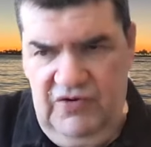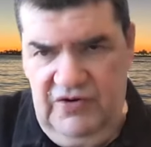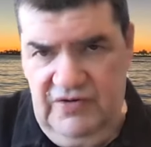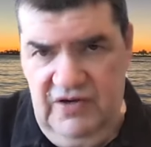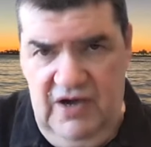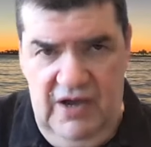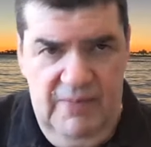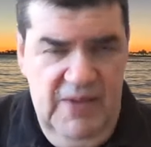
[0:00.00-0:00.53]
over
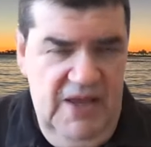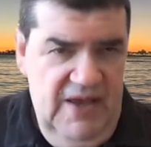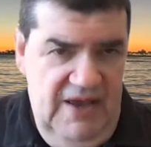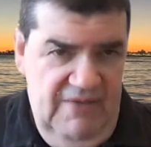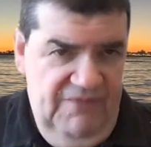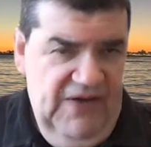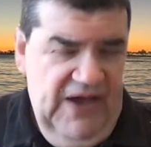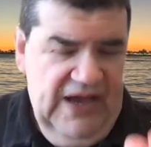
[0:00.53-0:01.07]
time.
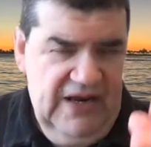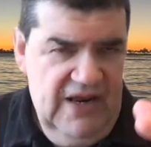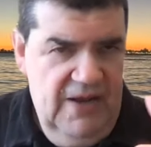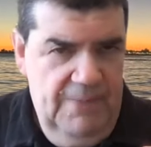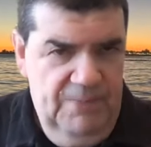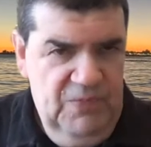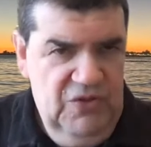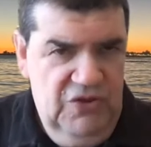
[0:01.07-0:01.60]
In fact,
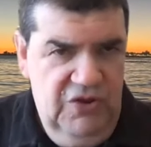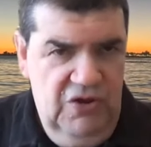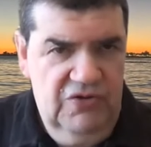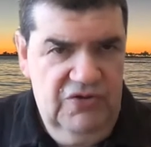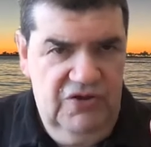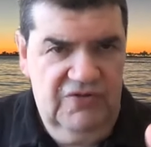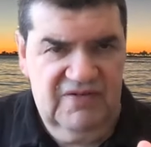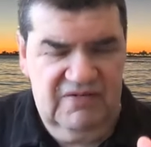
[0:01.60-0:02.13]
the,
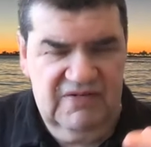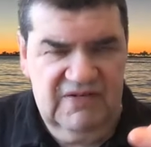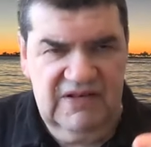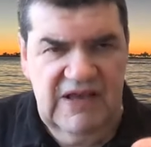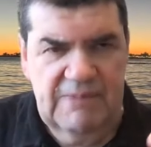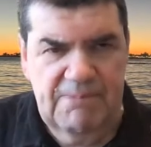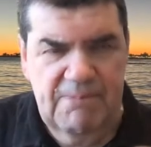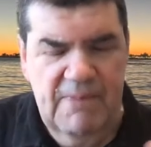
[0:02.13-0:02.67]
the
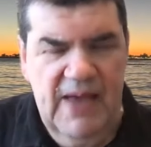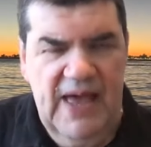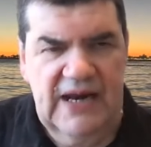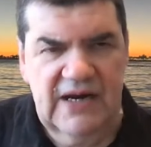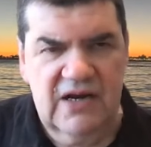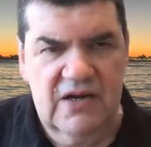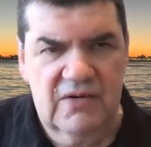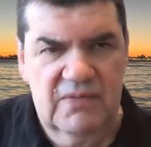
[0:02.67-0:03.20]
sleep
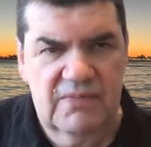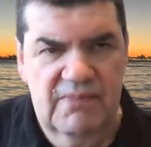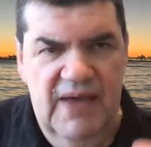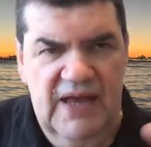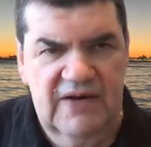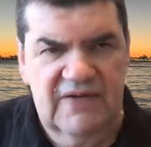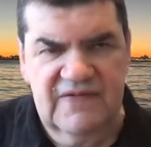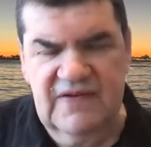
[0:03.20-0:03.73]
medic,
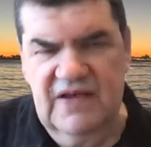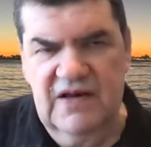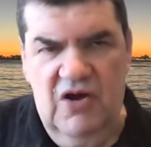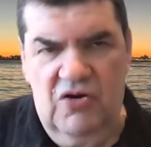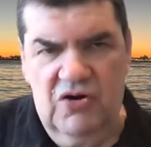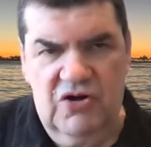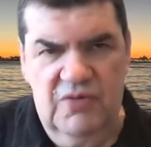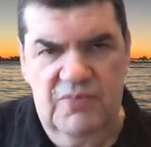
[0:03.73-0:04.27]

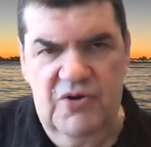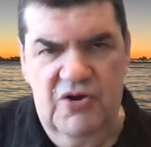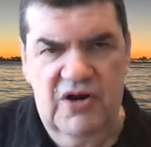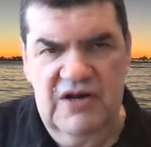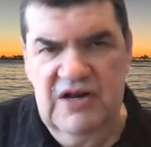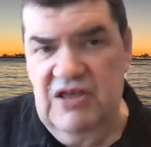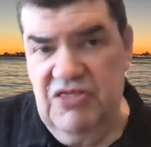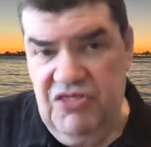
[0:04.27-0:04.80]
medicine
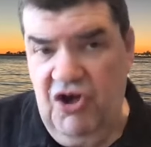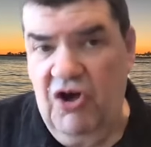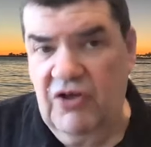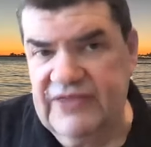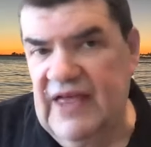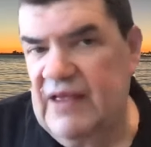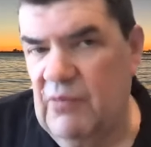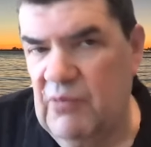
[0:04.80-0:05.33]
community
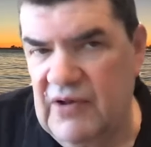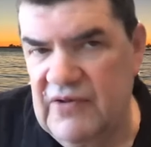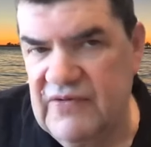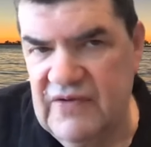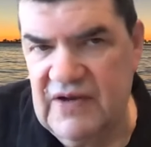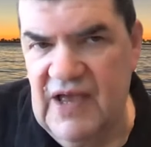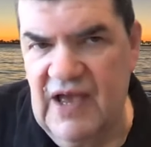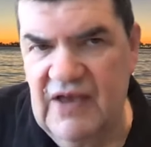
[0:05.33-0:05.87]
thought that
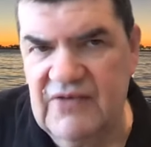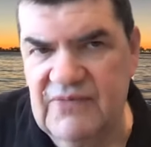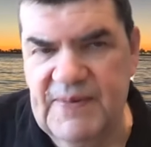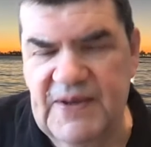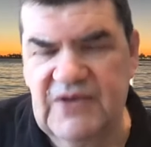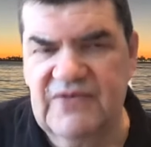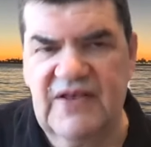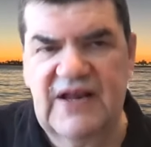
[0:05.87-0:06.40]
was the case
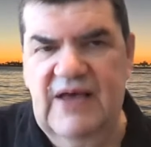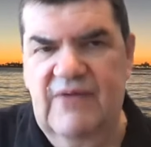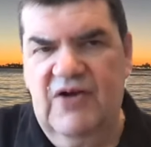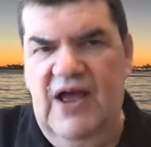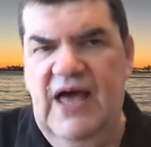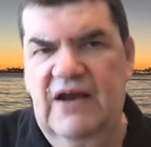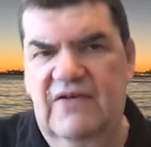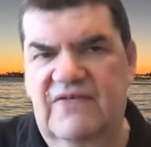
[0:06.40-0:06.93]
because they
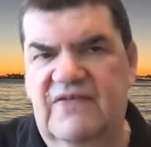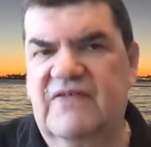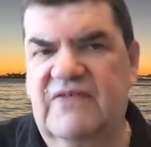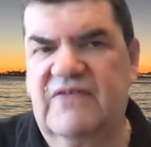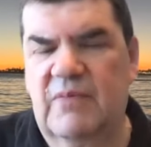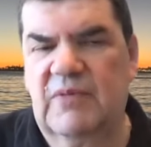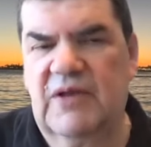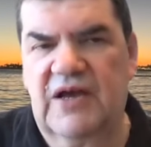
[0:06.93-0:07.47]
never had a
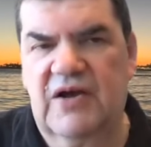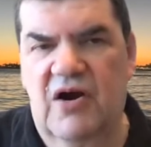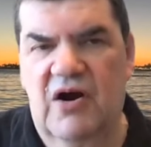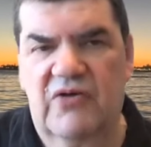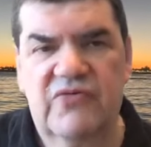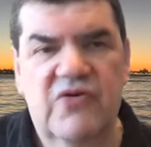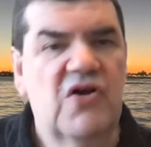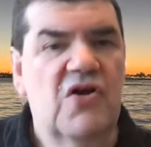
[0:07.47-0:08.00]
system like
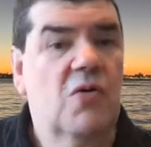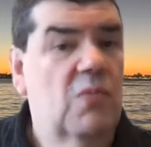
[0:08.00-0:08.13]
ours.